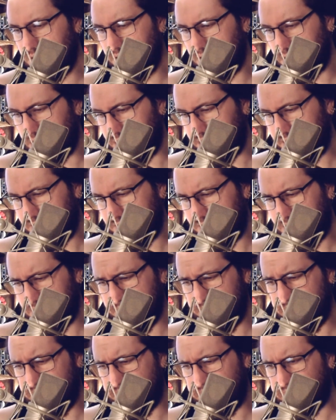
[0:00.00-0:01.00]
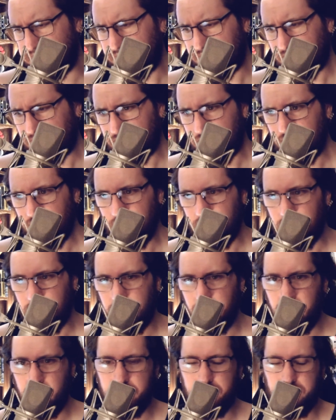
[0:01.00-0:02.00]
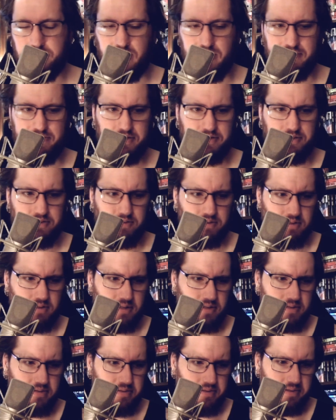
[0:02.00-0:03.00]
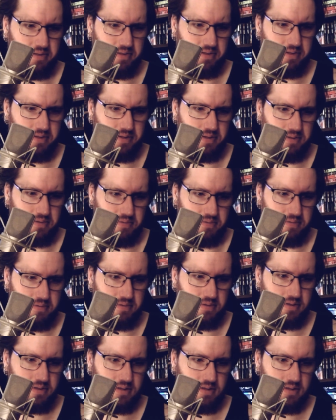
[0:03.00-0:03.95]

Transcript: going from Save the Sorrow to